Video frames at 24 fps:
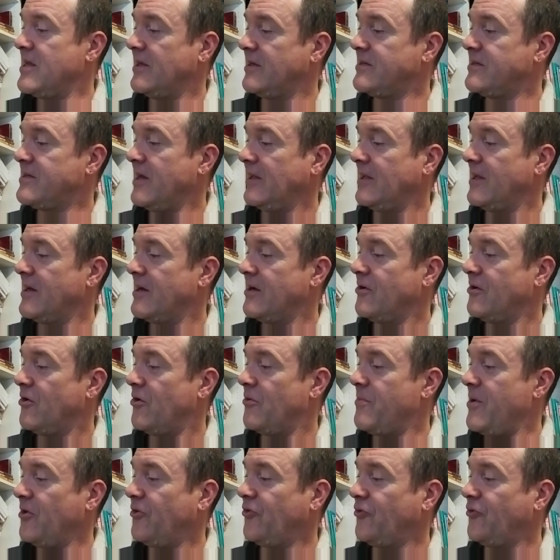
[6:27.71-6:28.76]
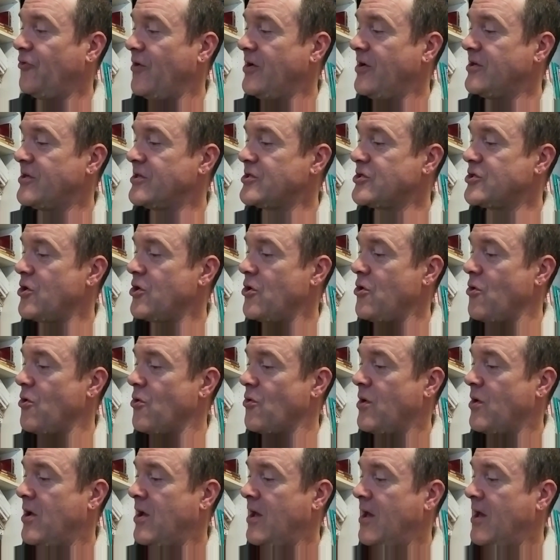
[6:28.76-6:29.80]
Della, her best friend in tow?